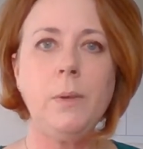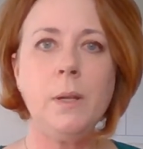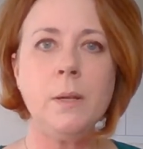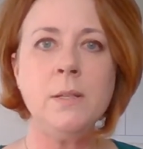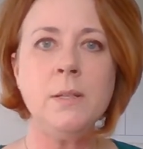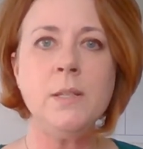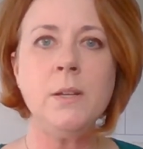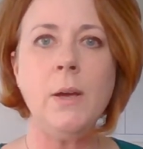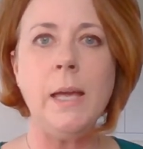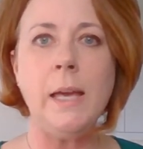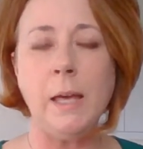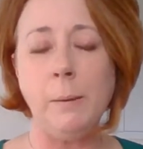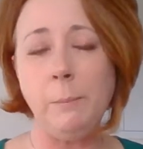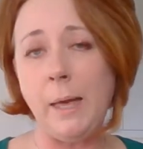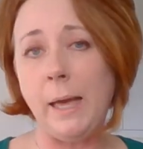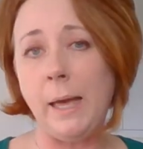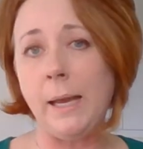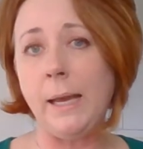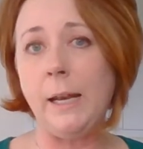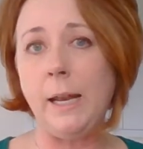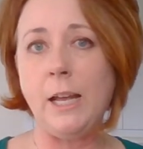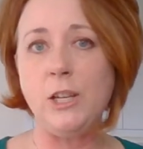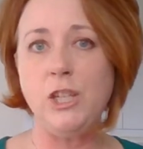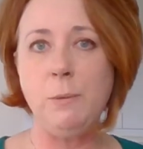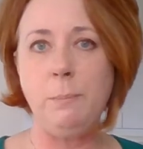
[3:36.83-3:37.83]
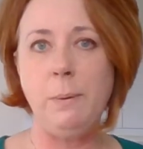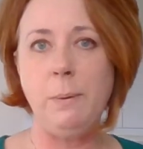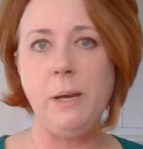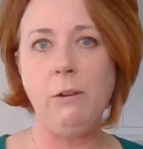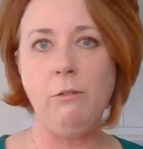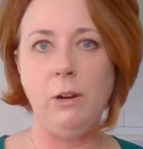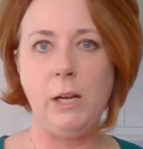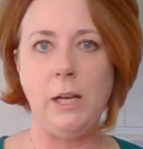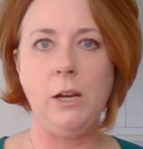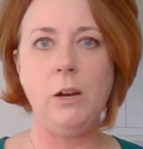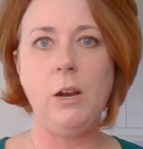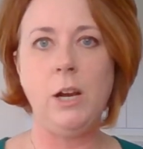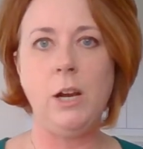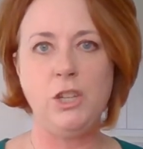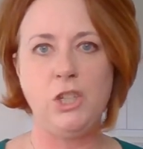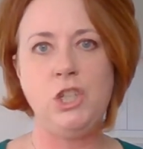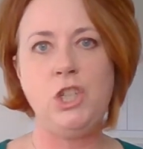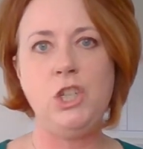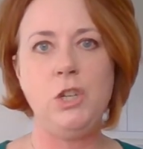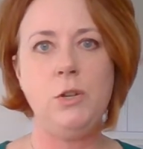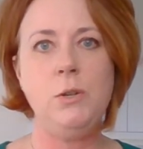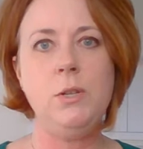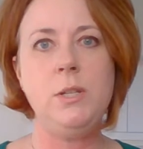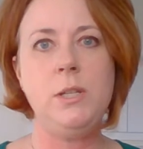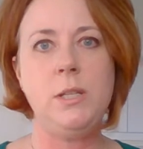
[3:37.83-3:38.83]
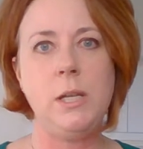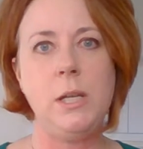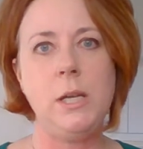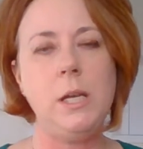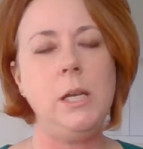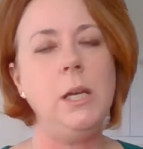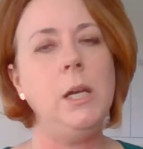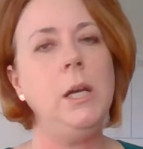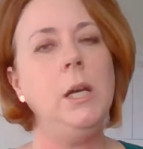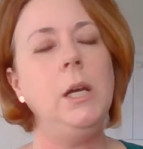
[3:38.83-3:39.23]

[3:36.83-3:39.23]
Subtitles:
So it can actually be a really nice, juicy